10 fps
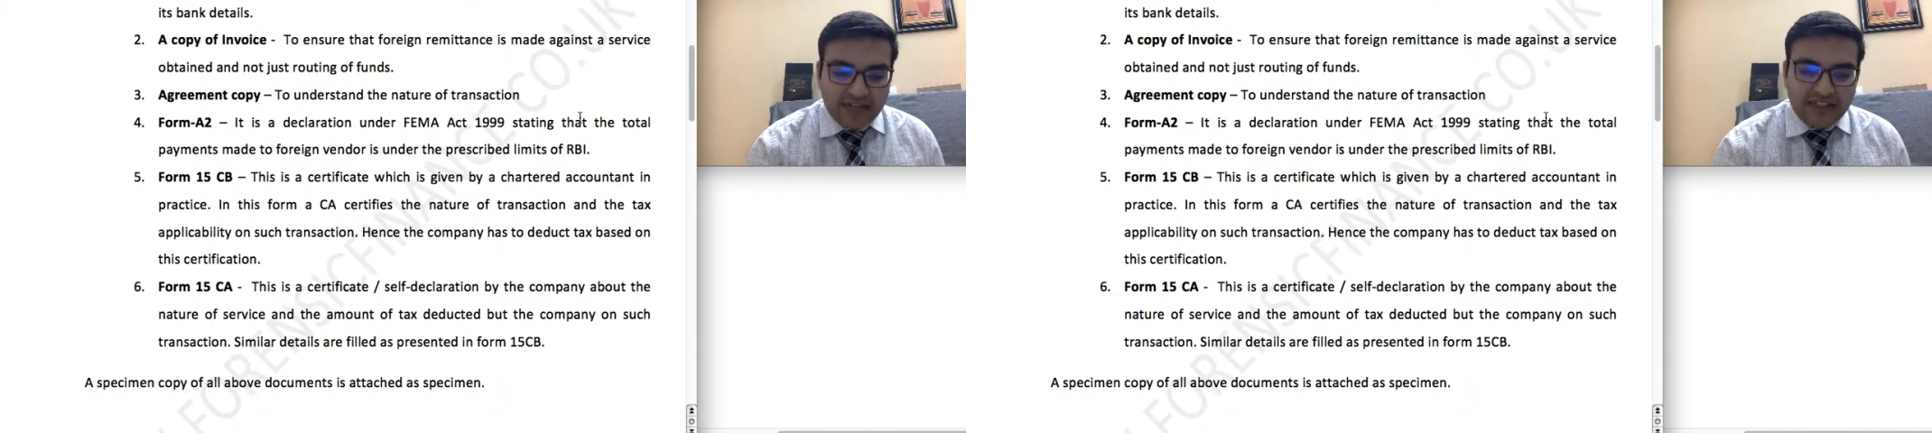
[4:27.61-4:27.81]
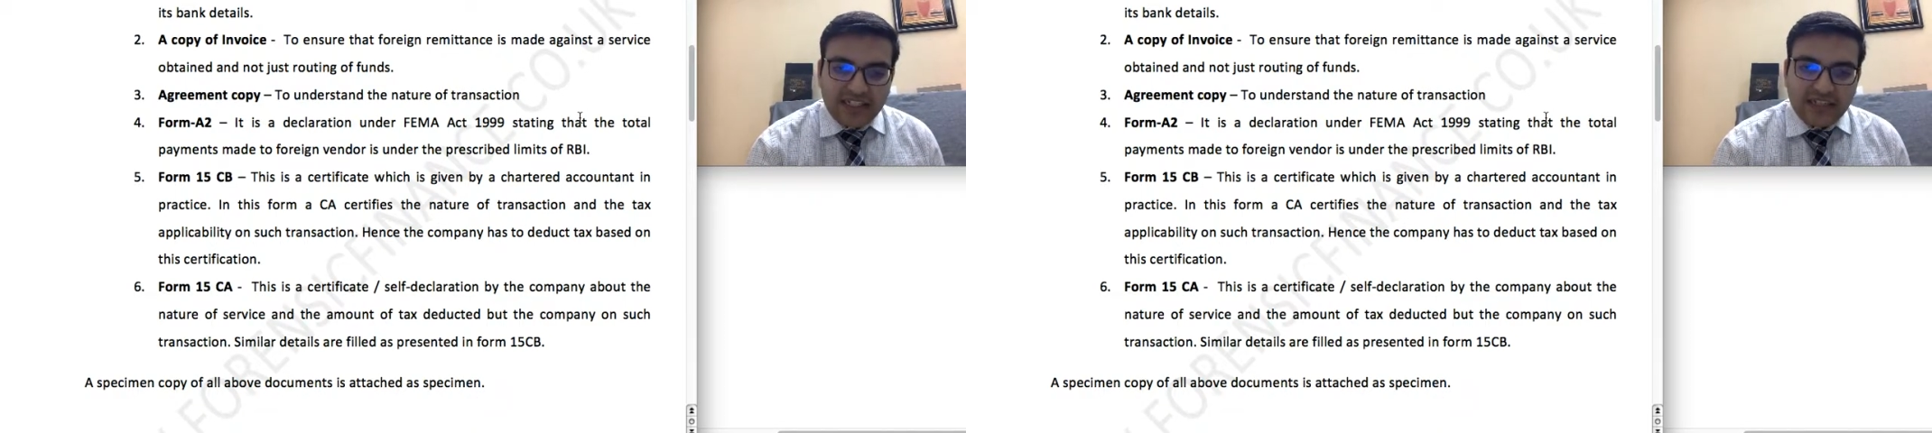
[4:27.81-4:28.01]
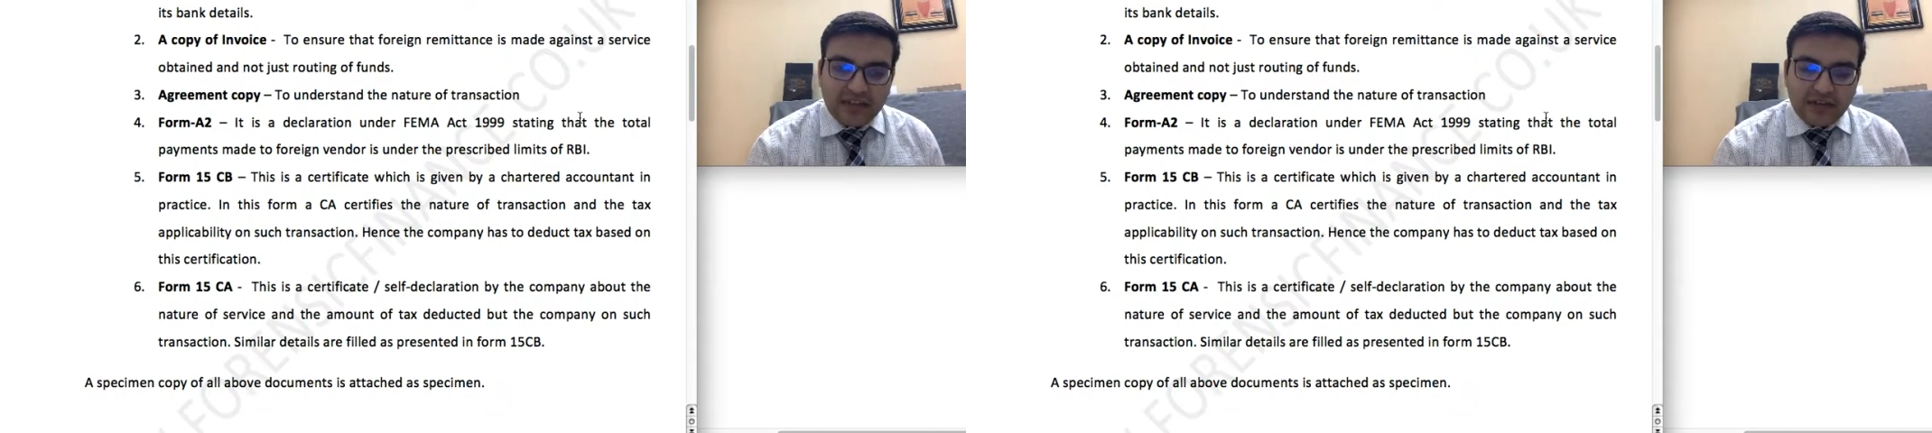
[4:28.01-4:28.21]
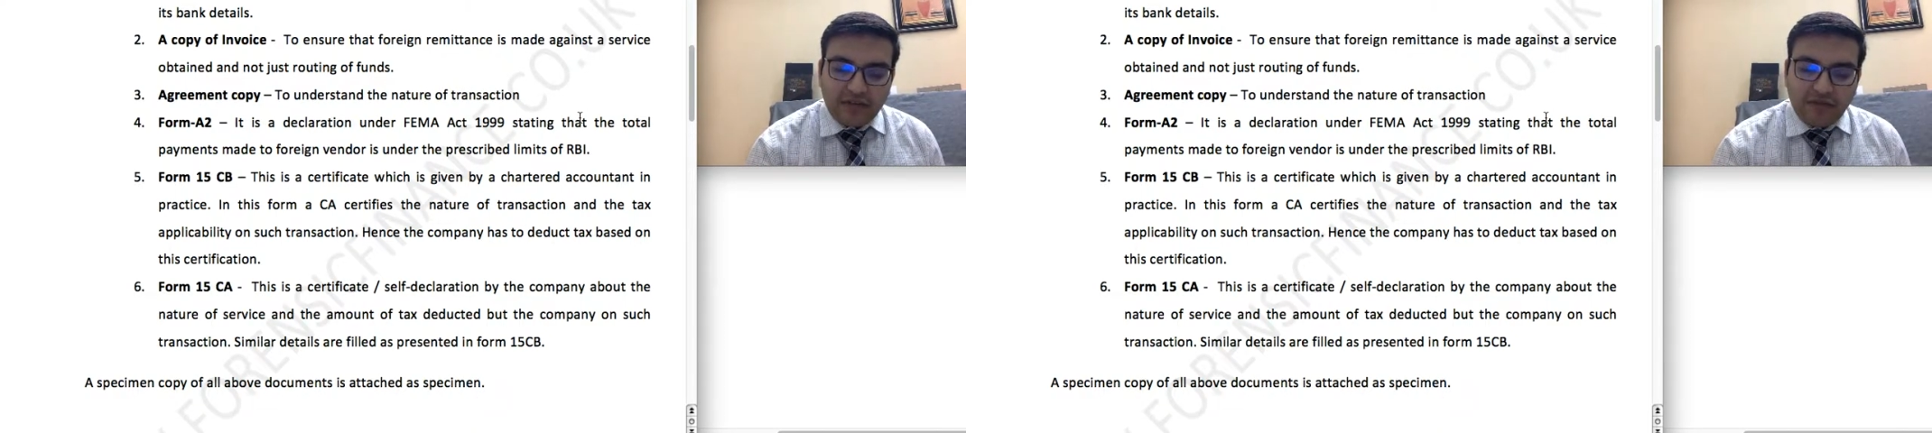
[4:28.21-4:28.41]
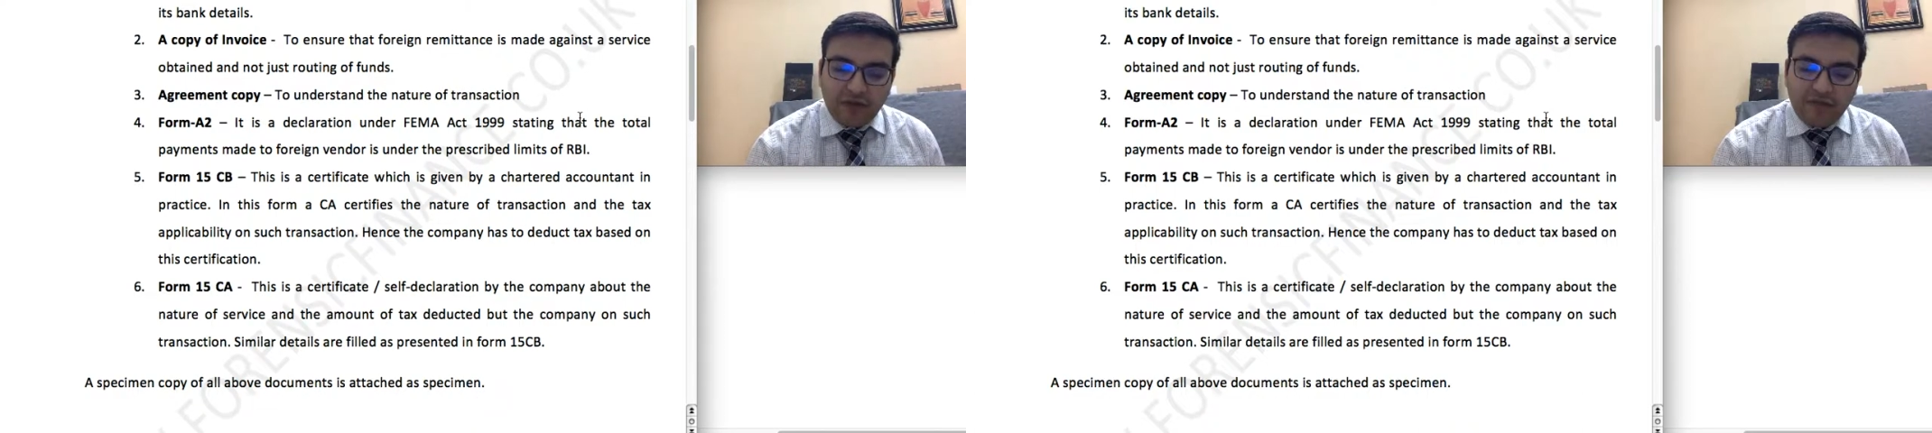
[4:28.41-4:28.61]

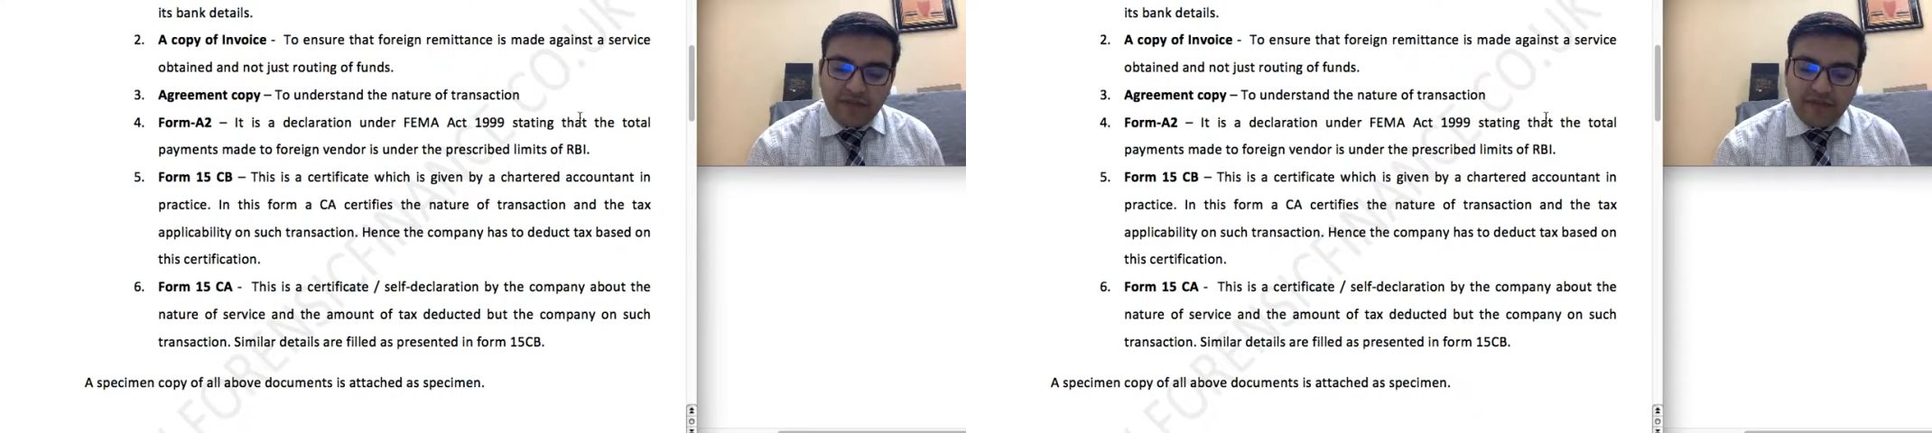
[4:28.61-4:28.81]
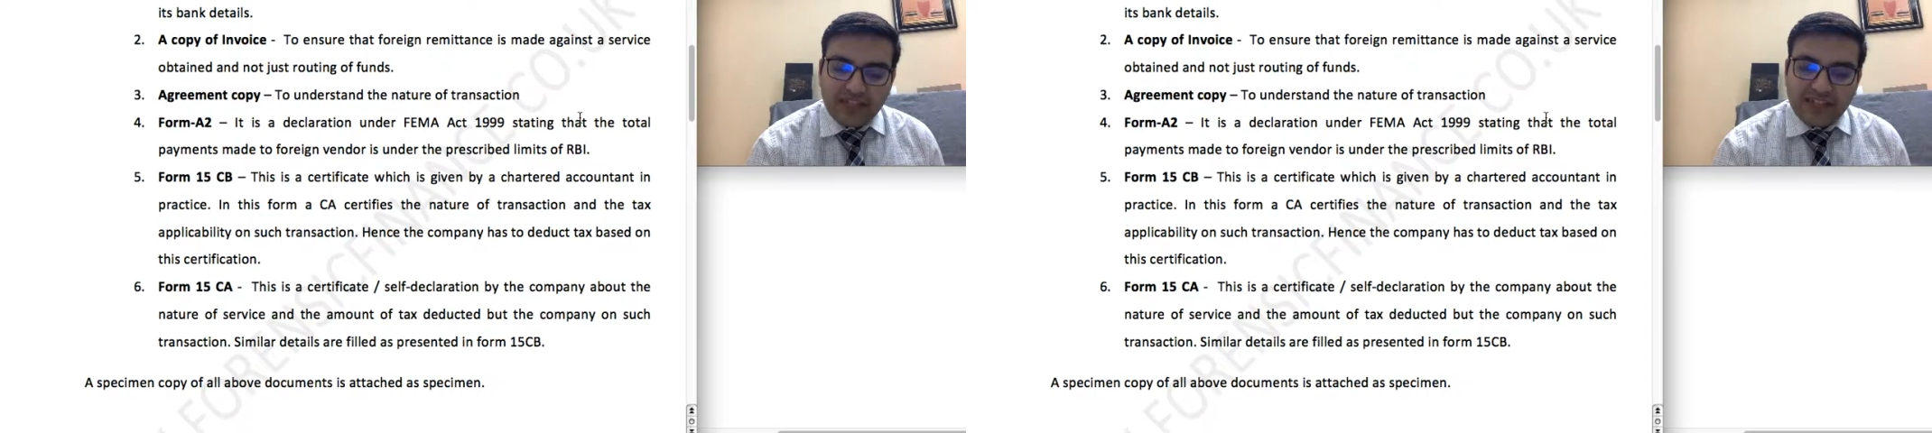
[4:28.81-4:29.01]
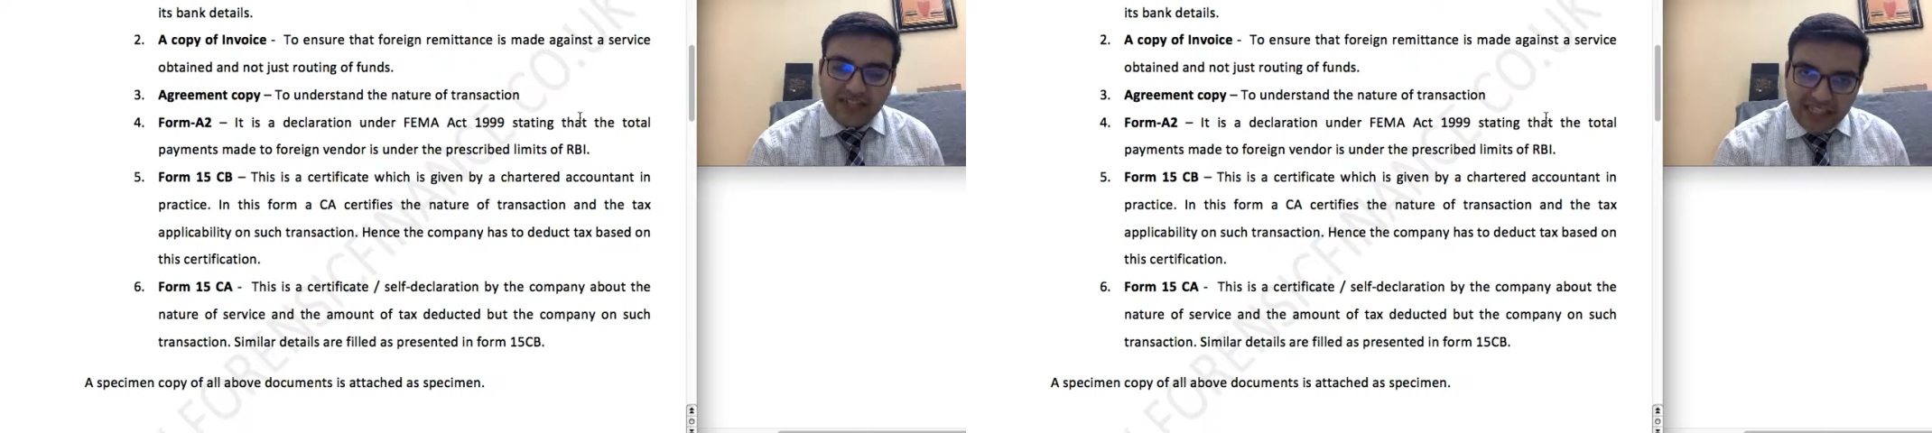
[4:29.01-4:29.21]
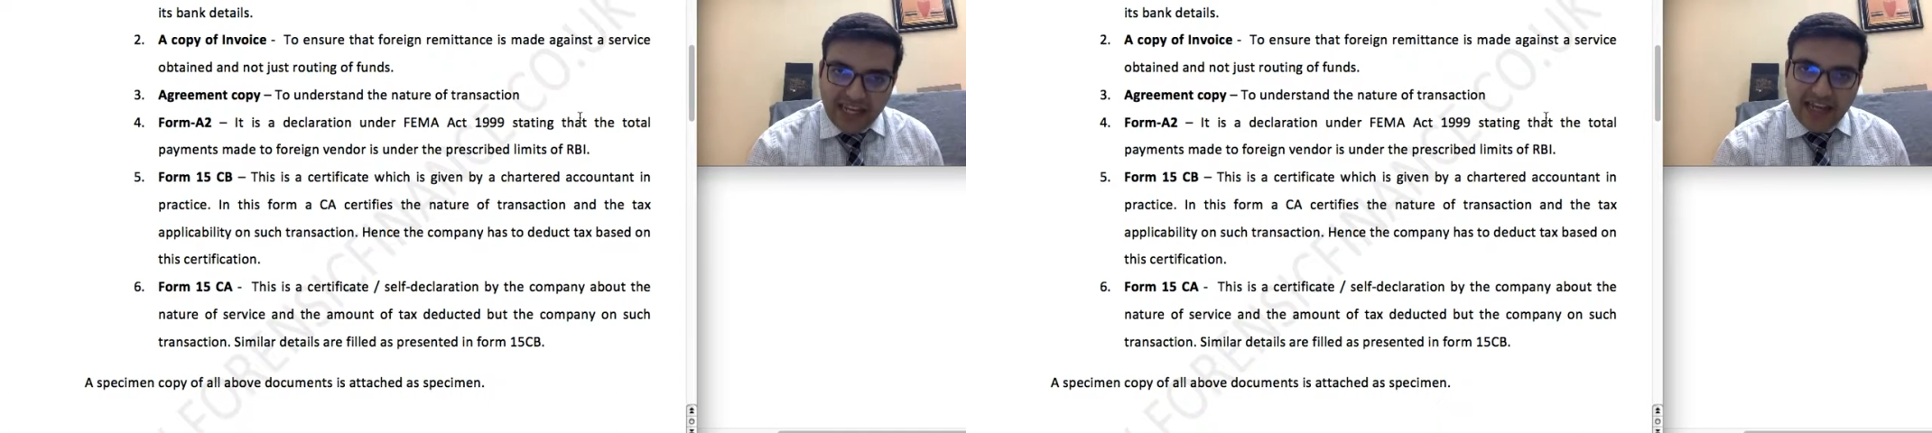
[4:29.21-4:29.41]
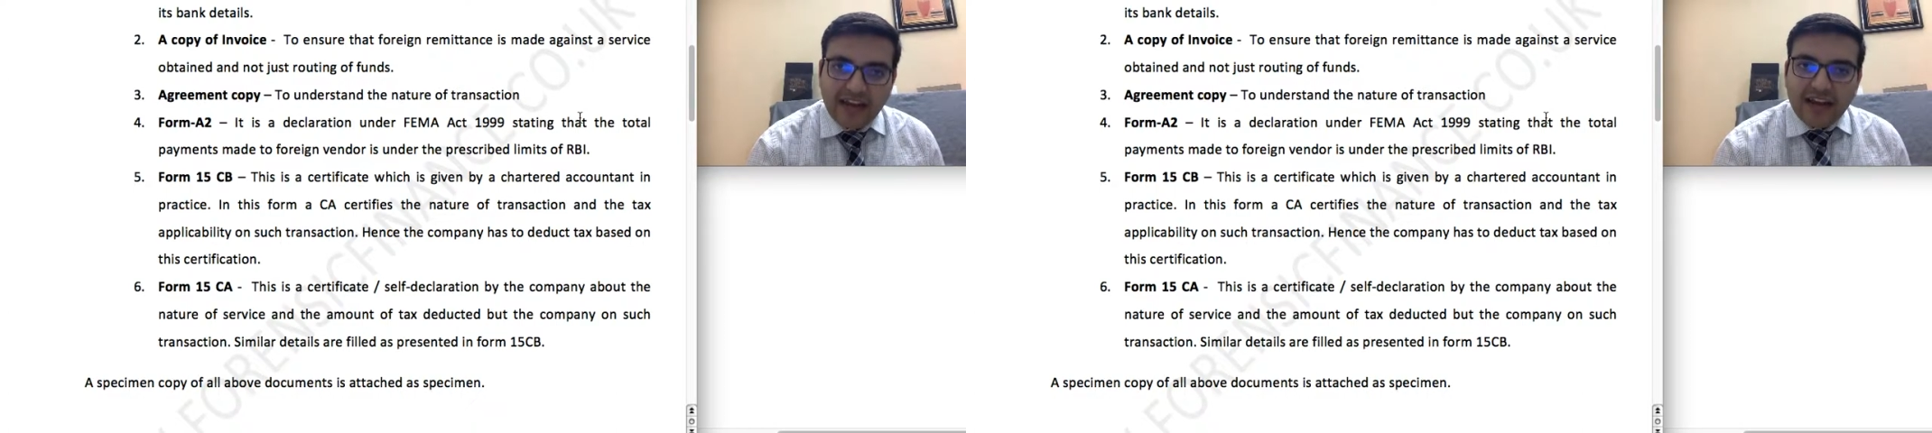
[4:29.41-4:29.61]
form 15CA